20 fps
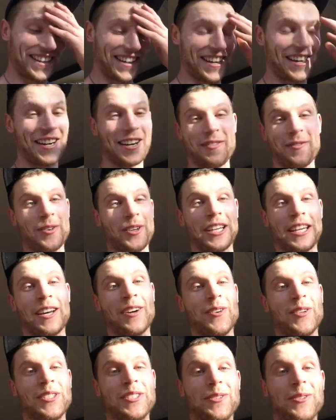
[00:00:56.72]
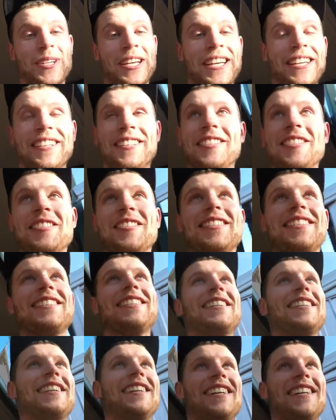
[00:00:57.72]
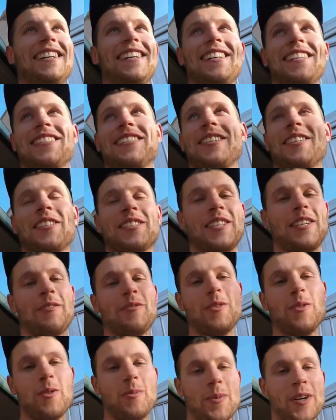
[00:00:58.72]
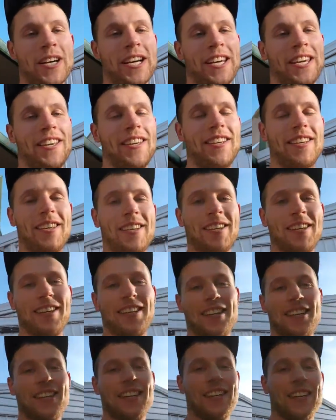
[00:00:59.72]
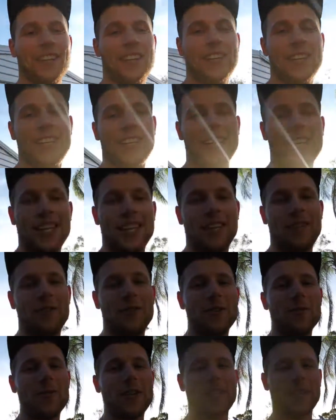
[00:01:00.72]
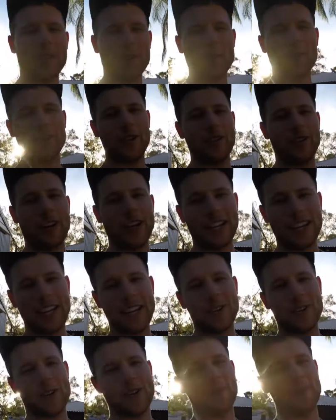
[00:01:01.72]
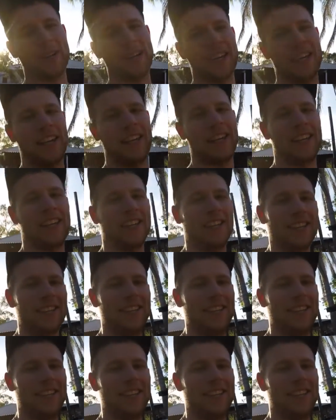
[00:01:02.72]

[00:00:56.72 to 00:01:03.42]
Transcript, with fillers: I don't even want to go into it, eh? Seriously, if you were my if you were my girlfriend right now or my